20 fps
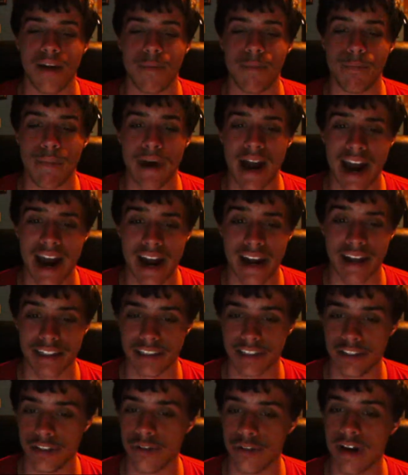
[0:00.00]
Macs,
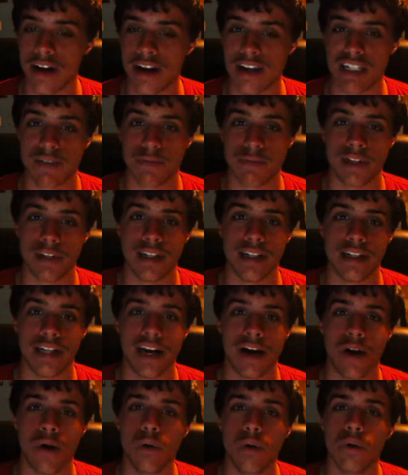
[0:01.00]
you gotta spend
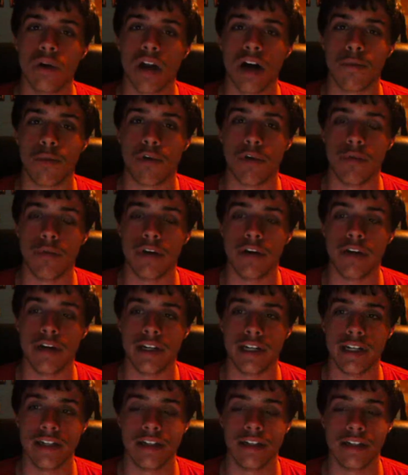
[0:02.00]
a whole lot more money
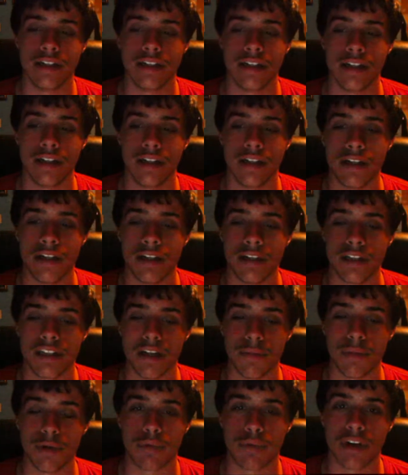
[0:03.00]
to get
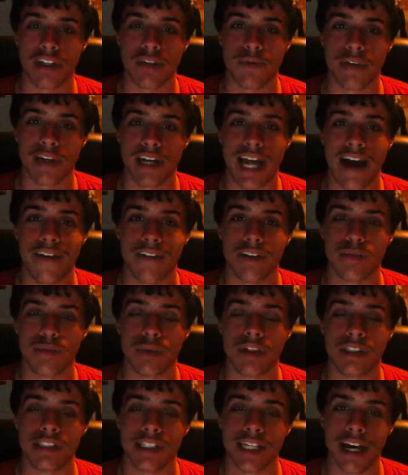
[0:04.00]
something you'll probably spend half as
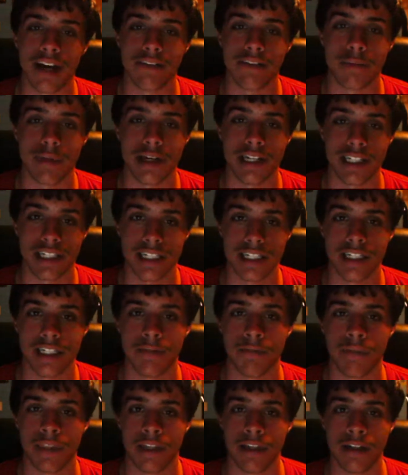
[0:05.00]
much to get out of a
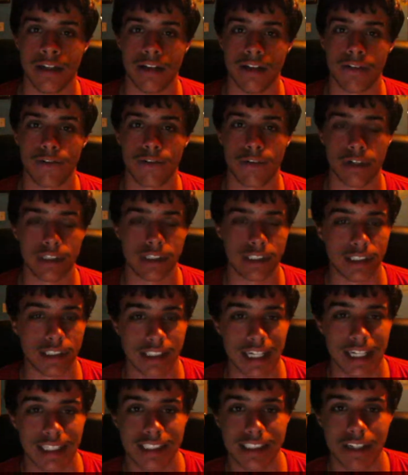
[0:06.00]
PC. For instance,
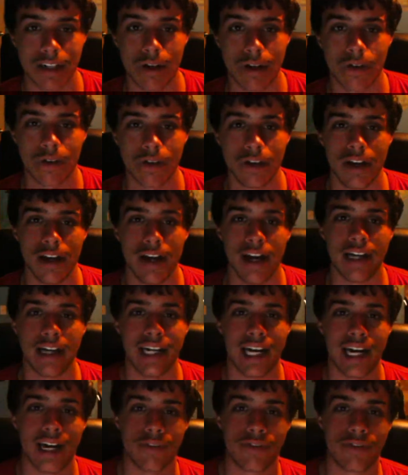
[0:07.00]
I saw
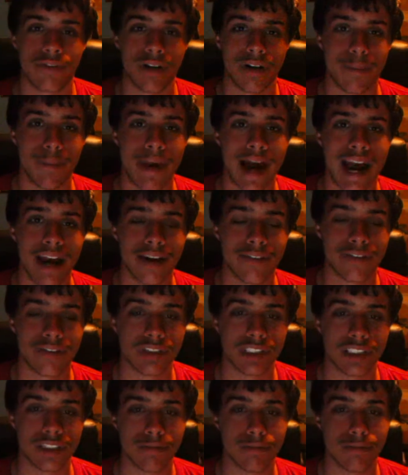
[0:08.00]
an ad for a Mac,
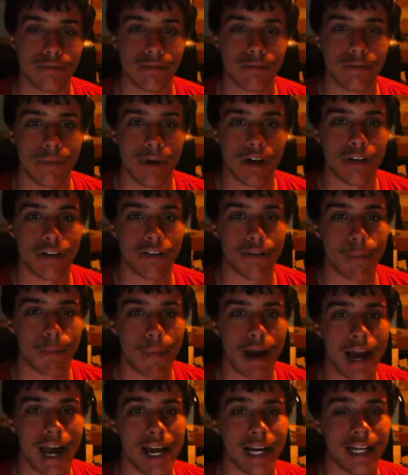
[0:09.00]
for some model of a
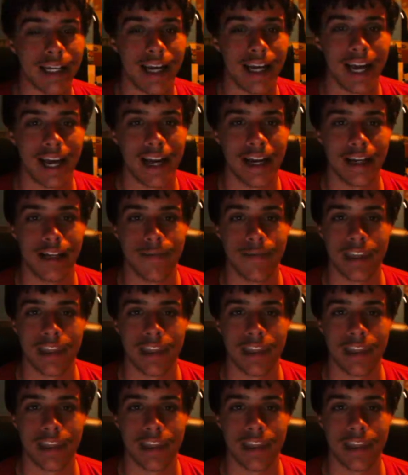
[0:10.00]
Mac that had